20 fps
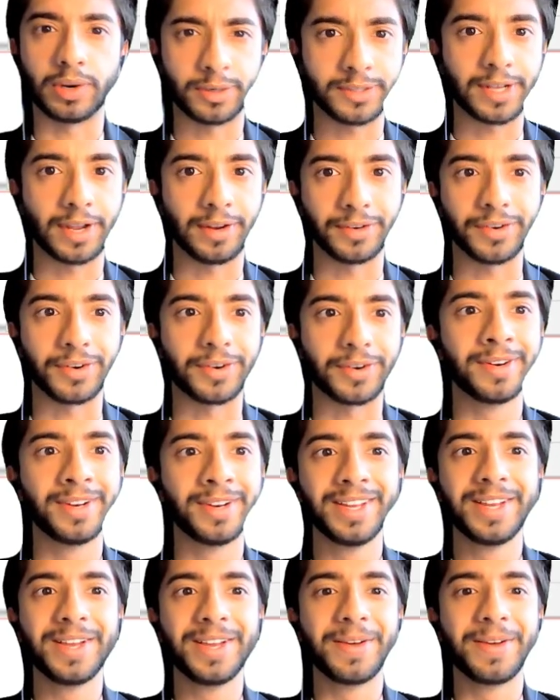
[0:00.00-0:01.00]
center.
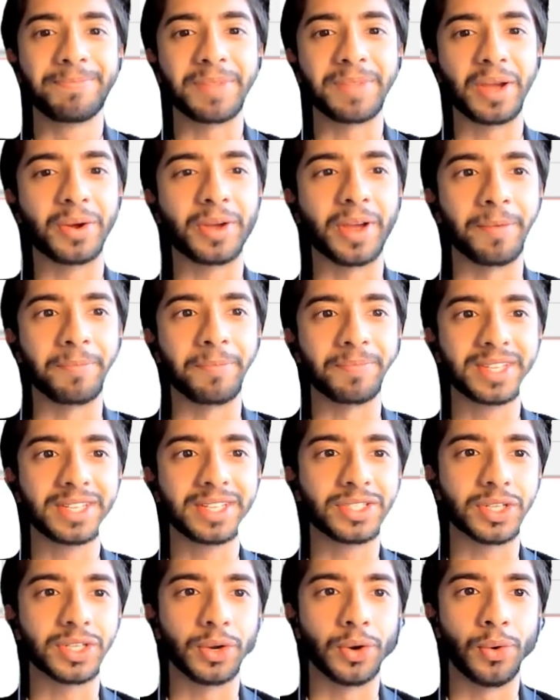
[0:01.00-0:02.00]
Okay,
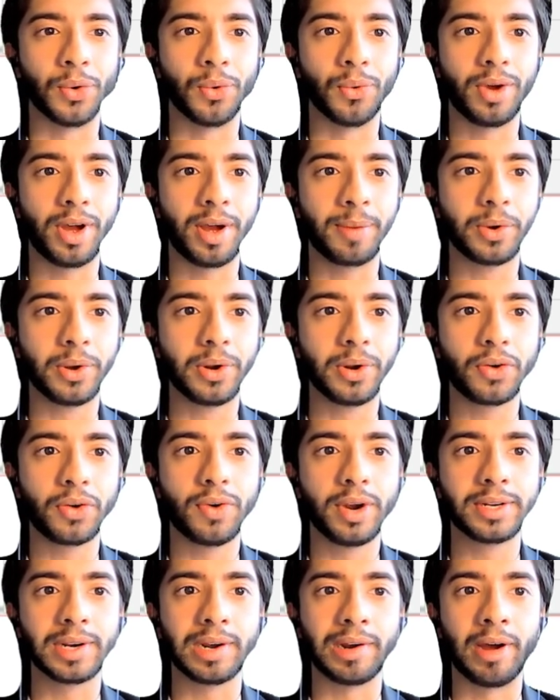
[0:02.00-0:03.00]
so I'm going to
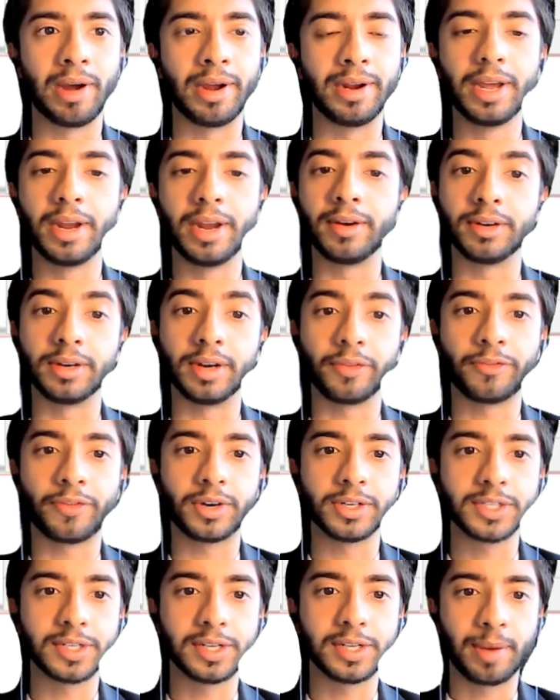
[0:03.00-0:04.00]
create a line, and
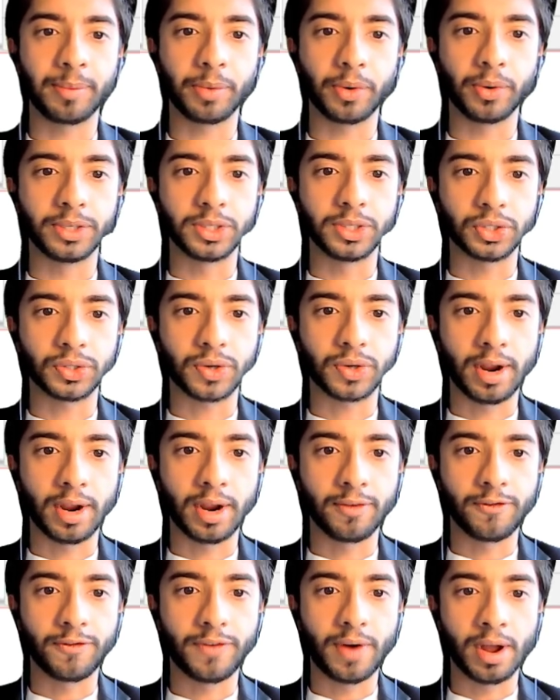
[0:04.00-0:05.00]
firstly I'm going to try
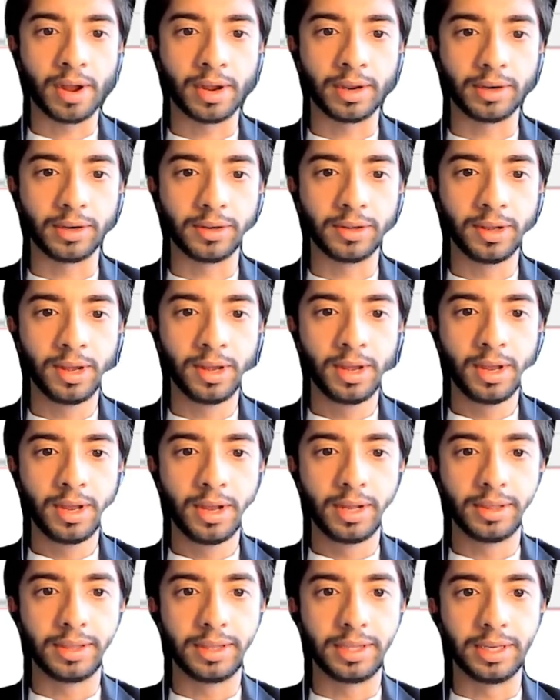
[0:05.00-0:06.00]
and find
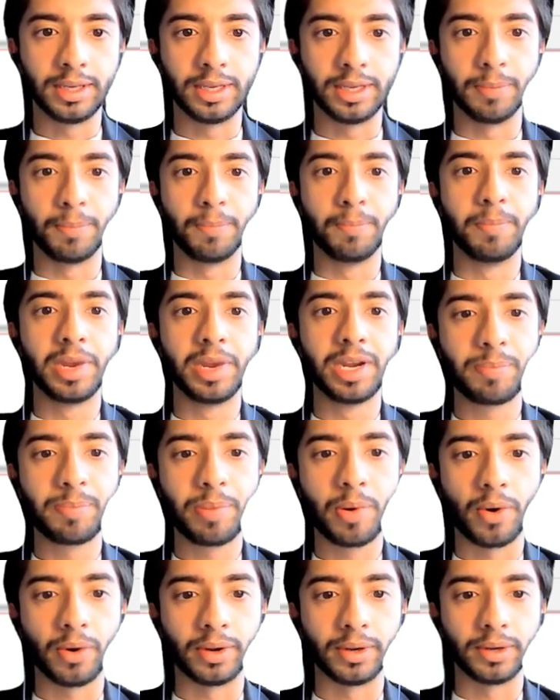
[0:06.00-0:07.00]
the
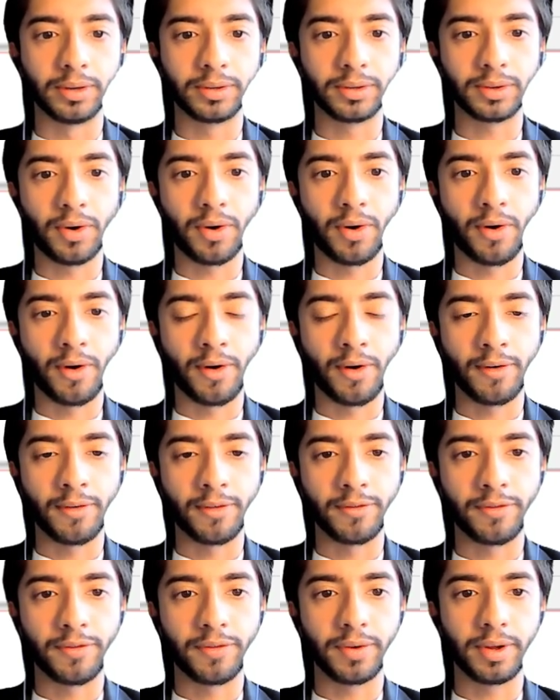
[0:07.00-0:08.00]
midpoint
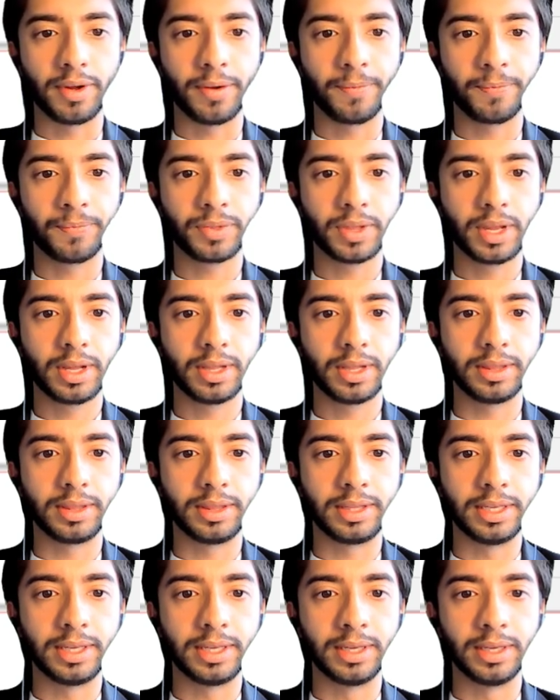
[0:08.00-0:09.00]
of
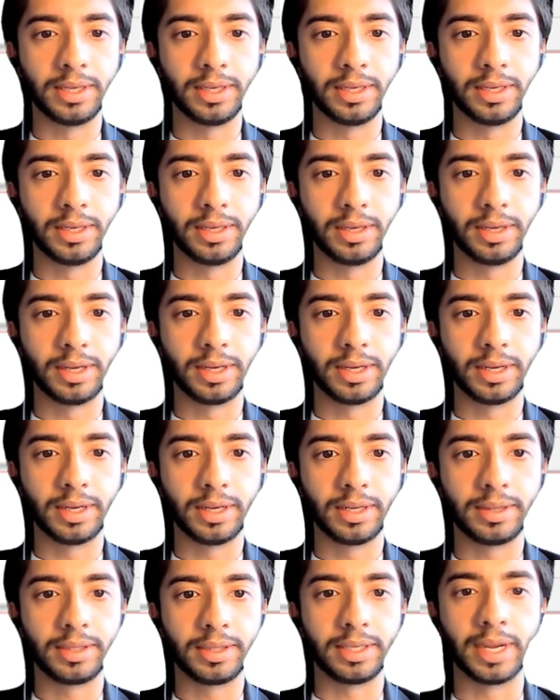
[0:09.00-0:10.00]
the
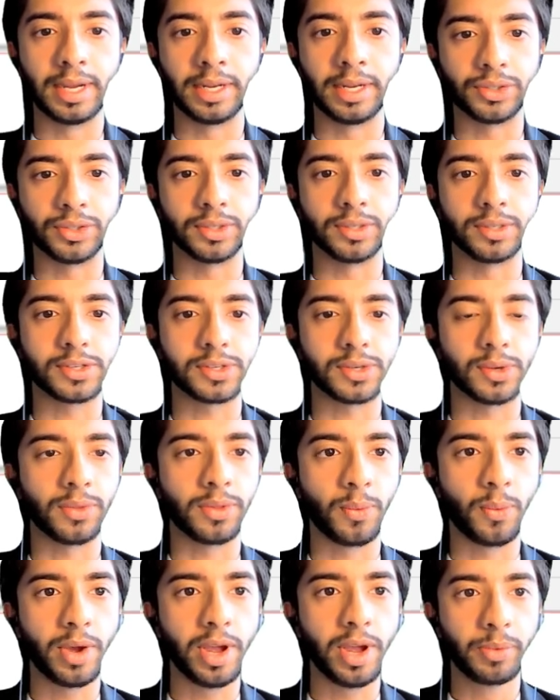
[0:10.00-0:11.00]
engine. So
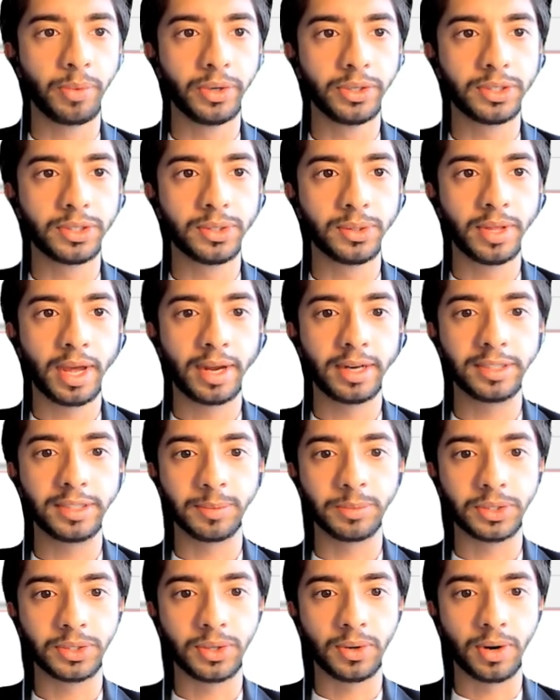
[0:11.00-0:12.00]
the way I'm going to do that is
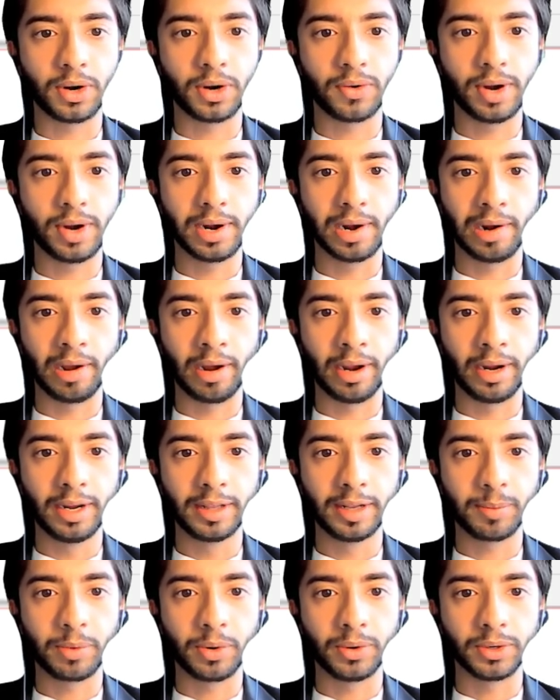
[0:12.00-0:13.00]
I'm just going to create a line,
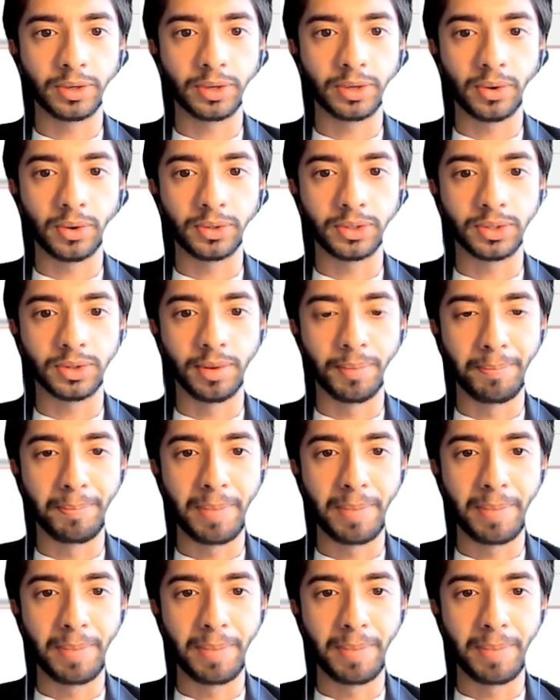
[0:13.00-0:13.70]
and then I'm going to go to the